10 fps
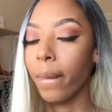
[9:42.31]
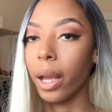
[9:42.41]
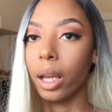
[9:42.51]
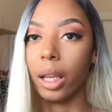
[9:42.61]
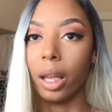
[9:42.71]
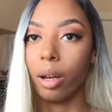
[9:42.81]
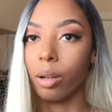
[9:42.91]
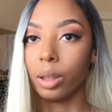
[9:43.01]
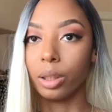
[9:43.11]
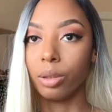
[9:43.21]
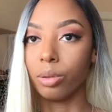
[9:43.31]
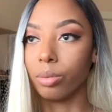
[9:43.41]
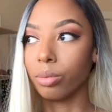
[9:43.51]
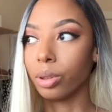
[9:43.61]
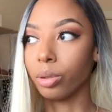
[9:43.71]
And they're the only
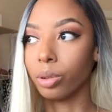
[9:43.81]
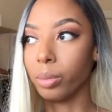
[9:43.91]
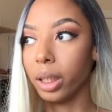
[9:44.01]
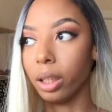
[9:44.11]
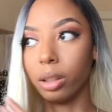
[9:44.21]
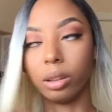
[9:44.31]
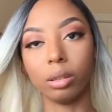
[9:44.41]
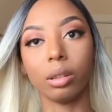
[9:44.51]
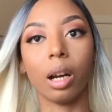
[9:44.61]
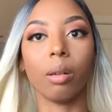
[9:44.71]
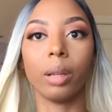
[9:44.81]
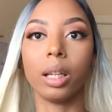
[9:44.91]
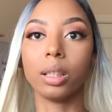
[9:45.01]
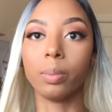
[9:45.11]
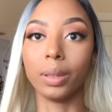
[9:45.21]
two social media
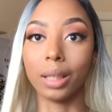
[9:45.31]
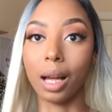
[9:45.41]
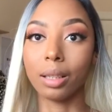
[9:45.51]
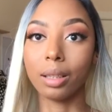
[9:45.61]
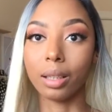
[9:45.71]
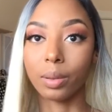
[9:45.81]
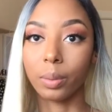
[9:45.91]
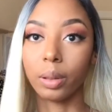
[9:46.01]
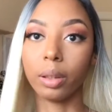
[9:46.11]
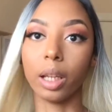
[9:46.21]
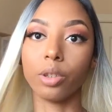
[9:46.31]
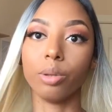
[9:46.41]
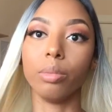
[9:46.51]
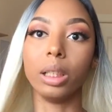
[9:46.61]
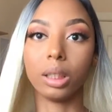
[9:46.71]
outlets besides this one that
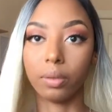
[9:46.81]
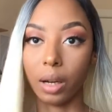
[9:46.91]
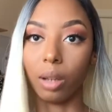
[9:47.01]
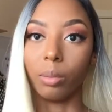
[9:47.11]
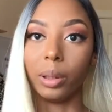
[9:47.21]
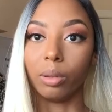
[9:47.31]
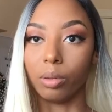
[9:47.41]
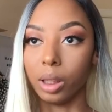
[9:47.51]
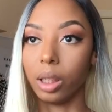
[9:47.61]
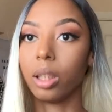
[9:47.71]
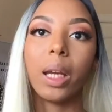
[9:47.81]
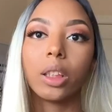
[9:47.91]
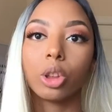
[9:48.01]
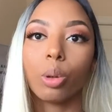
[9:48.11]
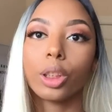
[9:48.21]
you need to follow me on.
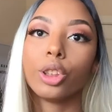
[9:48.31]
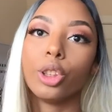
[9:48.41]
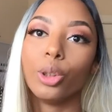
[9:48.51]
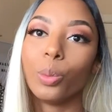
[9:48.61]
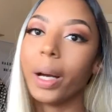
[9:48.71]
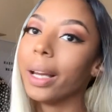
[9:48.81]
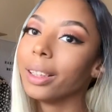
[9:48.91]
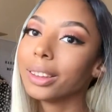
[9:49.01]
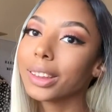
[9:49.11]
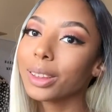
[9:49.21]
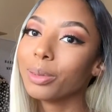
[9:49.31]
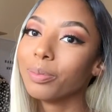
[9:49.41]
Be sure to what?